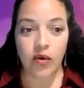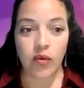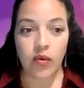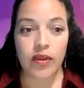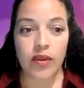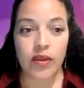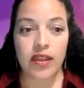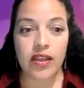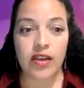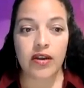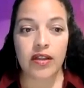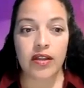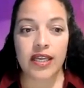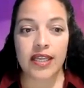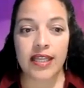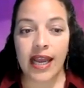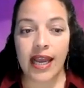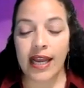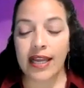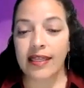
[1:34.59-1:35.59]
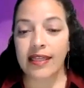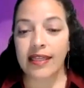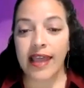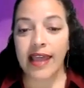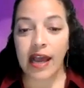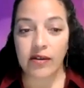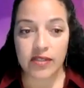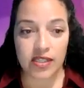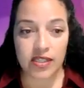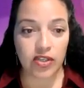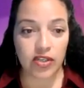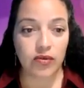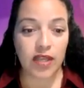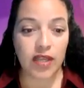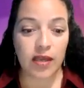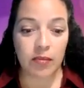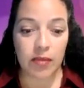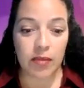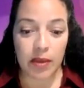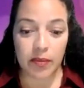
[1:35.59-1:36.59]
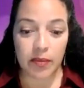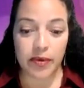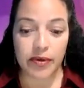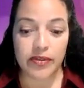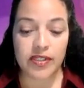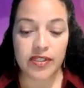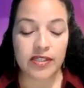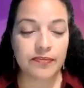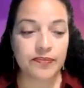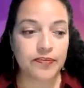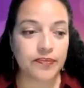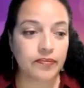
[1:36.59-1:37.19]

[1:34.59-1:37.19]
with nearly 9,000 unique members.